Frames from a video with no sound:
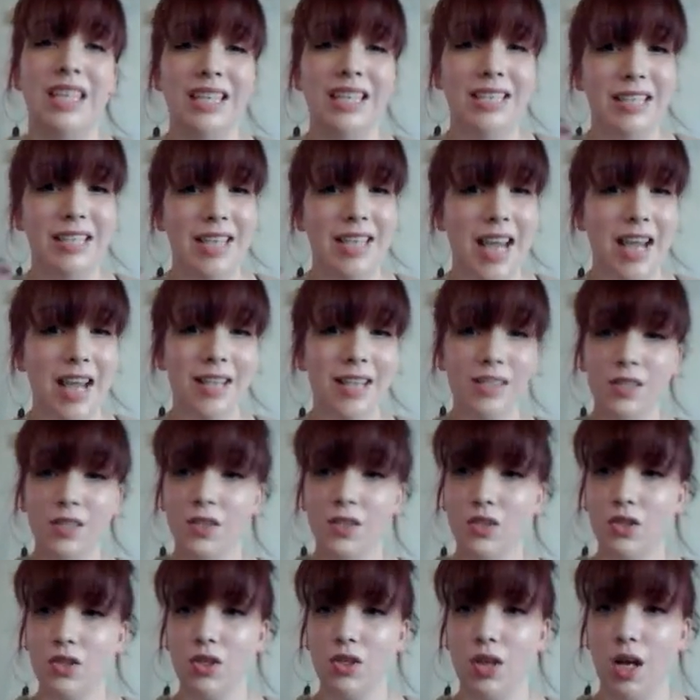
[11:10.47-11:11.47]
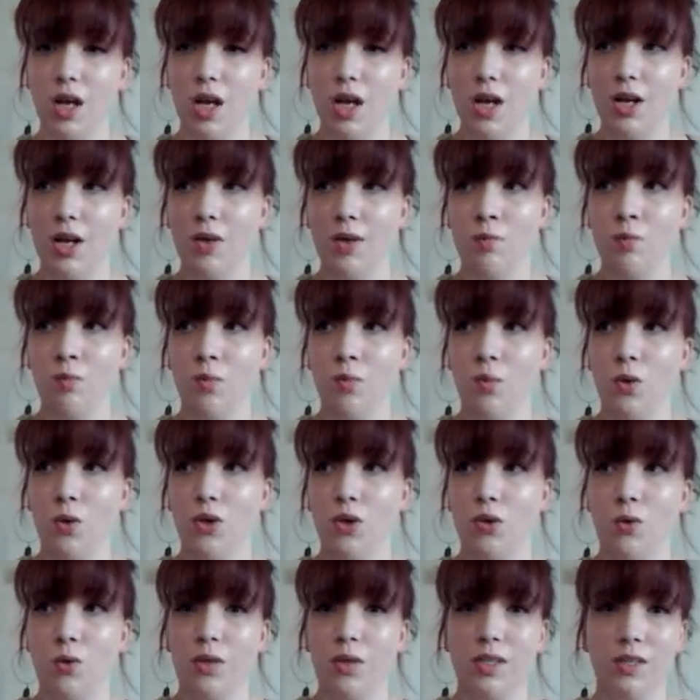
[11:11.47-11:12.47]
Next, we're
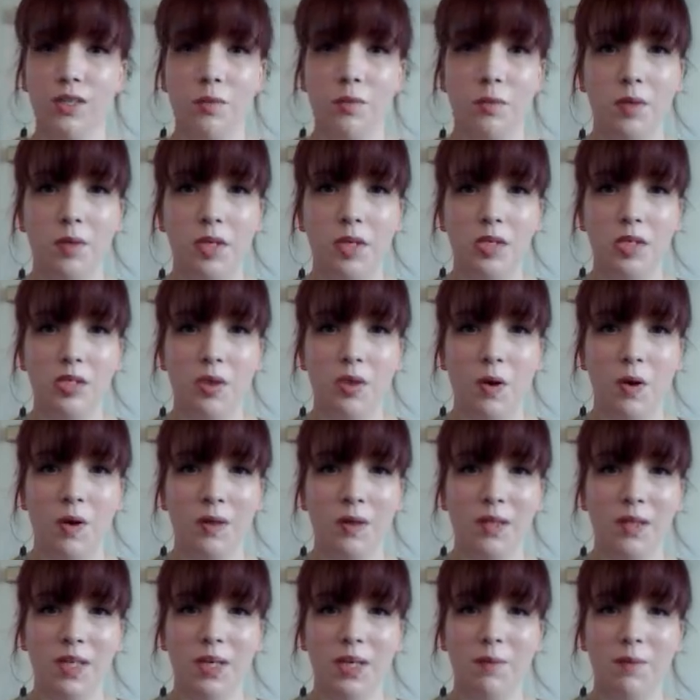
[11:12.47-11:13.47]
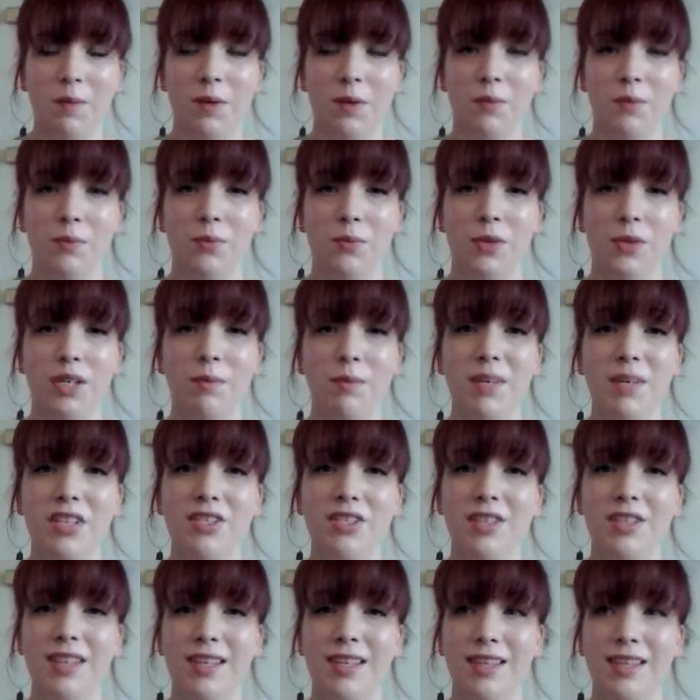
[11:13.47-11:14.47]
going to be talking about pretty much
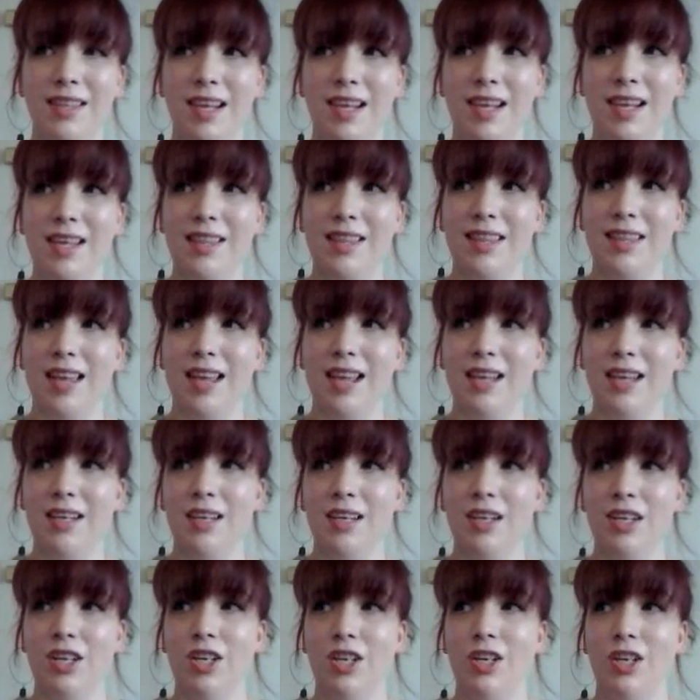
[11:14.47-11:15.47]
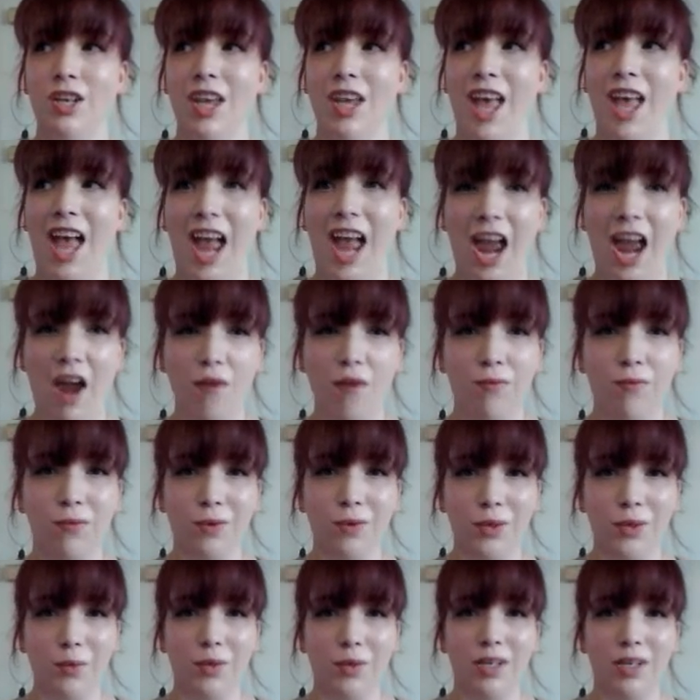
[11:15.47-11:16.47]
the thing that
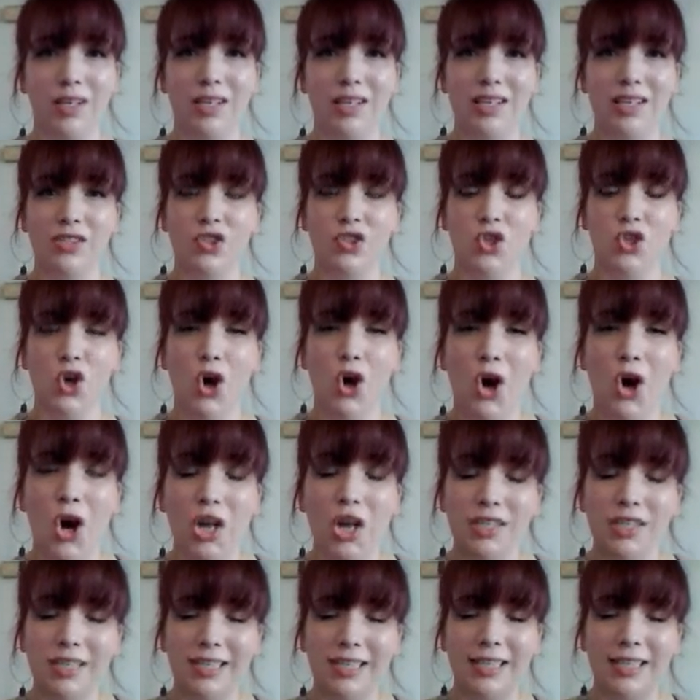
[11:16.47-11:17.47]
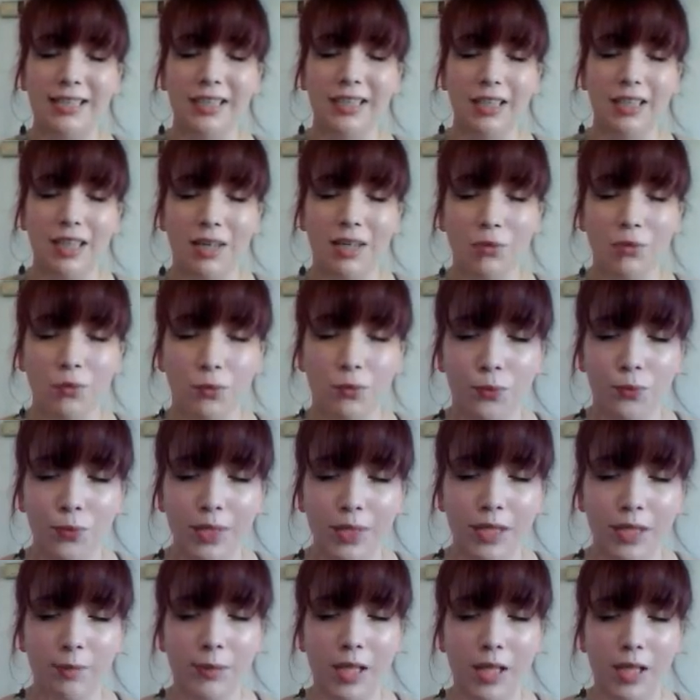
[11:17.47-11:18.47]
everyone is constantly
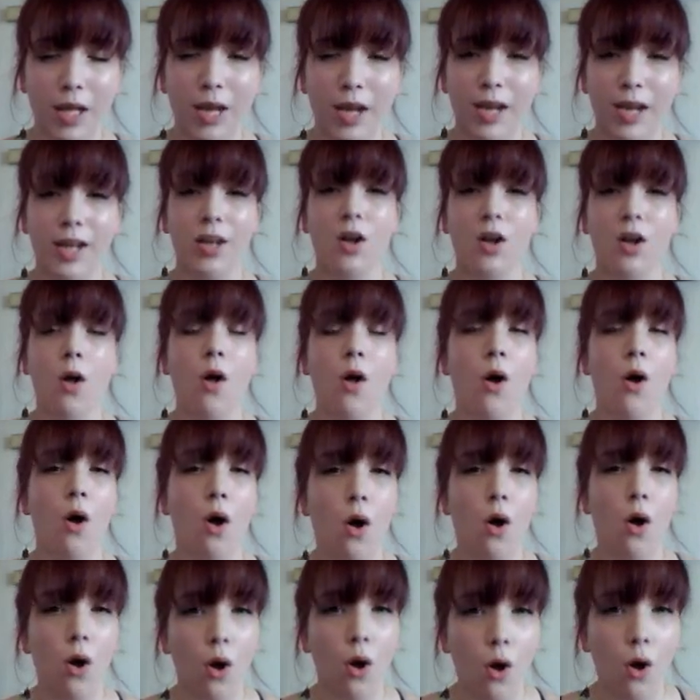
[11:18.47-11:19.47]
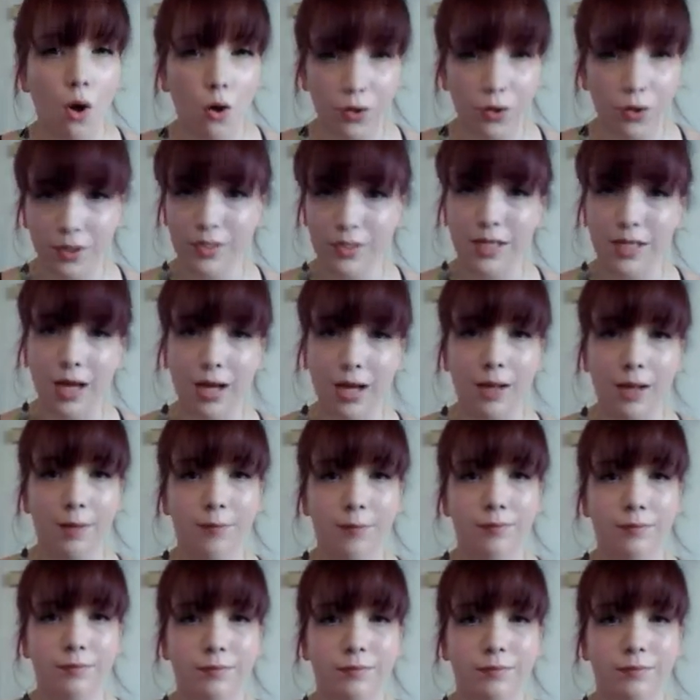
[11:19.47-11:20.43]
reapplying all the time,